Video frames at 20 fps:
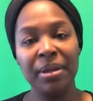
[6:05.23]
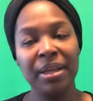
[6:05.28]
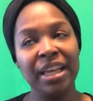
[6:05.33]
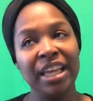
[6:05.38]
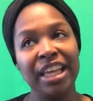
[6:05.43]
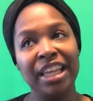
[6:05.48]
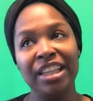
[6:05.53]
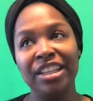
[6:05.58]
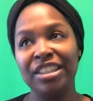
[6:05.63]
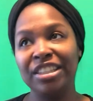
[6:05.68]

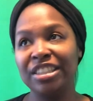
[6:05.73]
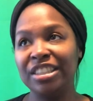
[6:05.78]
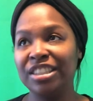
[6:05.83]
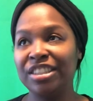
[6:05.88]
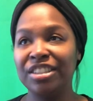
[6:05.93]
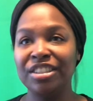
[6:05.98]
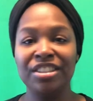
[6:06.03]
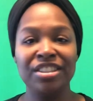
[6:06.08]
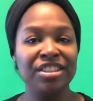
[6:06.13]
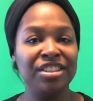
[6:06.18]
It just,
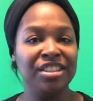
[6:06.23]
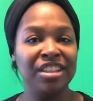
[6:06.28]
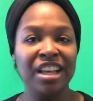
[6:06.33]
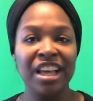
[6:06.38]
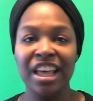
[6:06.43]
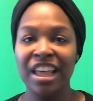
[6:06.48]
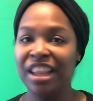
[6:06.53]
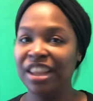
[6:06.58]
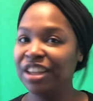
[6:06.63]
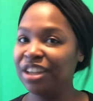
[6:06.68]
just
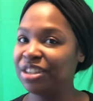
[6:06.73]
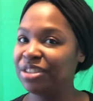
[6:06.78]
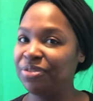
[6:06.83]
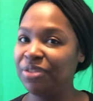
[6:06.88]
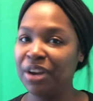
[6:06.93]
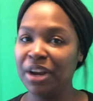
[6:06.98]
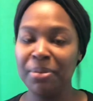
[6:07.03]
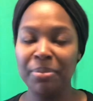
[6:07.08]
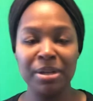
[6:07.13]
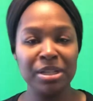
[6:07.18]
looks
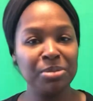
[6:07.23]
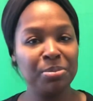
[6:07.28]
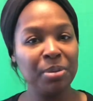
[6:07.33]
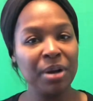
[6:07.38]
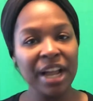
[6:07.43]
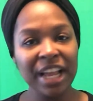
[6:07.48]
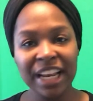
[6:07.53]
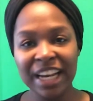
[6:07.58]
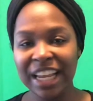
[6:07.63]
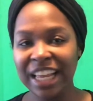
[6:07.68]
very much
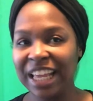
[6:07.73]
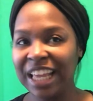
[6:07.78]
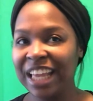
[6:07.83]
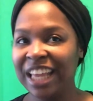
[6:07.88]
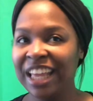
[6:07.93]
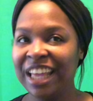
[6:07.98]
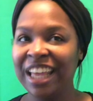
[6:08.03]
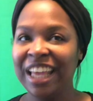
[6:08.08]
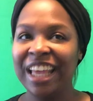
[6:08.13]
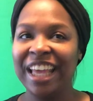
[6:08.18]
pregnant
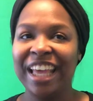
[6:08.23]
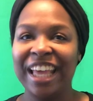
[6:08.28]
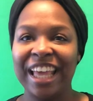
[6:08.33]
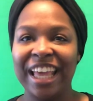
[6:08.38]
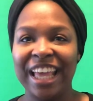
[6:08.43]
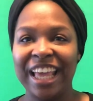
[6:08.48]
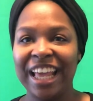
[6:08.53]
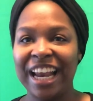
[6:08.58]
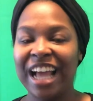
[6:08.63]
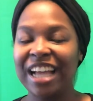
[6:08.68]

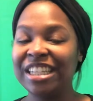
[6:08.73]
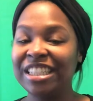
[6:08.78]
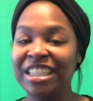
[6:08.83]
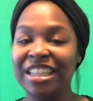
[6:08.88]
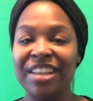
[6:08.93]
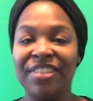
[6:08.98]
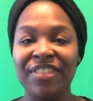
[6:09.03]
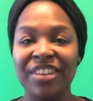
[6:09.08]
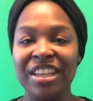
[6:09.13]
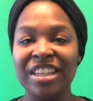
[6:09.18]
and I just
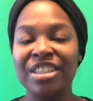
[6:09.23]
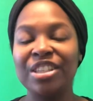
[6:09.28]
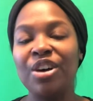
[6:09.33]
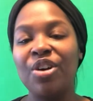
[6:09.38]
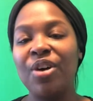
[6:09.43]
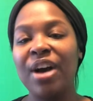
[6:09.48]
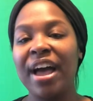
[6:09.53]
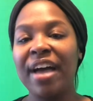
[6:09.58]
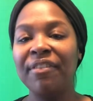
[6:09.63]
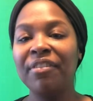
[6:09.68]
love it. So
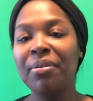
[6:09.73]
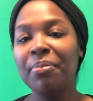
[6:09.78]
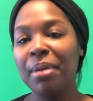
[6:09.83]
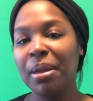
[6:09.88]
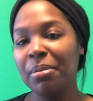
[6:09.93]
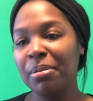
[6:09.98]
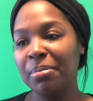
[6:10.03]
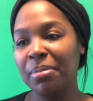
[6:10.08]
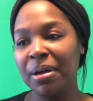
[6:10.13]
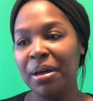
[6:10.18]
having a
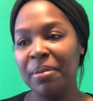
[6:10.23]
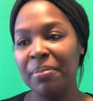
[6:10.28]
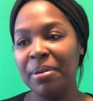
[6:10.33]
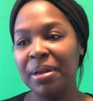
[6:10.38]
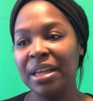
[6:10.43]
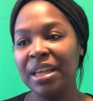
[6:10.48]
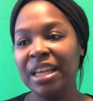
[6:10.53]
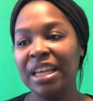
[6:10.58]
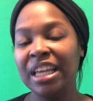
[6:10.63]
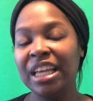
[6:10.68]
baby bump
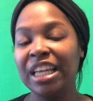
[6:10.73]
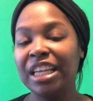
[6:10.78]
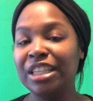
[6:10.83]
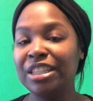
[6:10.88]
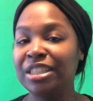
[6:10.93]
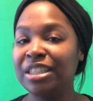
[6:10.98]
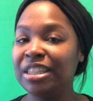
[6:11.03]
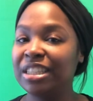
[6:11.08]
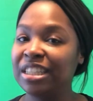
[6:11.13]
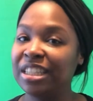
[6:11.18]

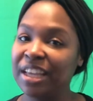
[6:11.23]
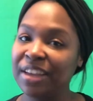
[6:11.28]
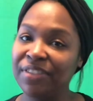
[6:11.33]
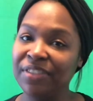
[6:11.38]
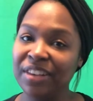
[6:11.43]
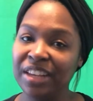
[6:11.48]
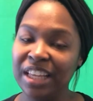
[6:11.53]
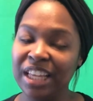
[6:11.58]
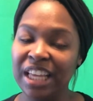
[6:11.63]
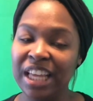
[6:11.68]
is
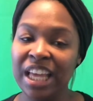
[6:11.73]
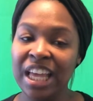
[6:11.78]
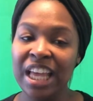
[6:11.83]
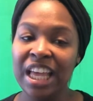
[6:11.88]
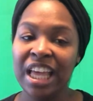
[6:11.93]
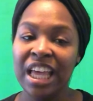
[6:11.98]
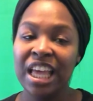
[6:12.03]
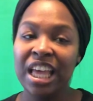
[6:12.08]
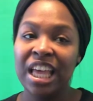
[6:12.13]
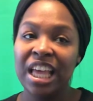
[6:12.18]
definitely
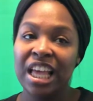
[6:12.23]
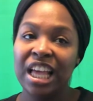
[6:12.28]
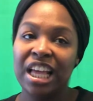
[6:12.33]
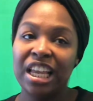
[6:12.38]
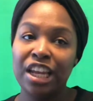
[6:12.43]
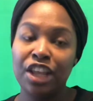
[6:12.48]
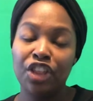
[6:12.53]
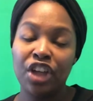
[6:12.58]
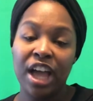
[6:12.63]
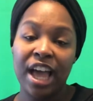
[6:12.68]

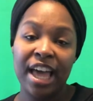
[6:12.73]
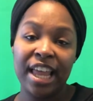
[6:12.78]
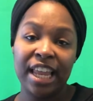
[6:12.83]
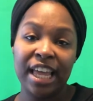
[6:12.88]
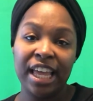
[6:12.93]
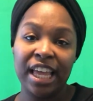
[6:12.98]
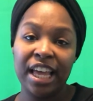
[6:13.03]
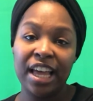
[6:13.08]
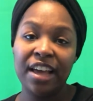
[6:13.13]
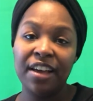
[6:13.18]
another
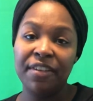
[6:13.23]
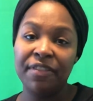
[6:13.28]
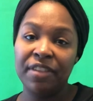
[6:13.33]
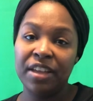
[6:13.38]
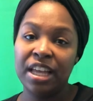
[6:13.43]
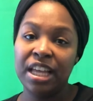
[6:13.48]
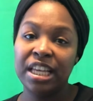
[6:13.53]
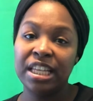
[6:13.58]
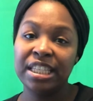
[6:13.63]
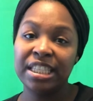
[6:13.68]
highlight of
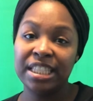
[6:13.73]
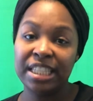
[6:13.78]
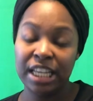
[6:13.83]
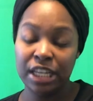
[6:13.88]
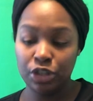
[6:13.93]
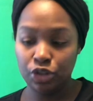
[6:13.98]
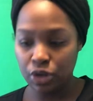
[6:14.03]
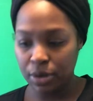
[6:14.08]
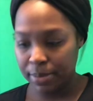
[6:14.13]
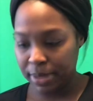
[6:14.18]

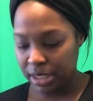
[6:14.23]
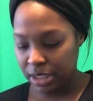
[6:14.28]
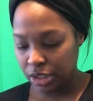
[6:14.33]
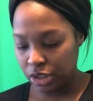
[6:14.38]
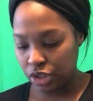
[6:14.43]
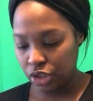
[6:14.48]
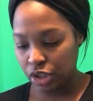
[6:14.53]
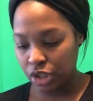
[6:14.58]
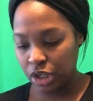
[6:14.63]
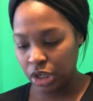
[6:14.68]
second
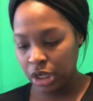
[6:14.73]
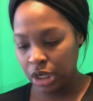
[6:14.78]
trimester.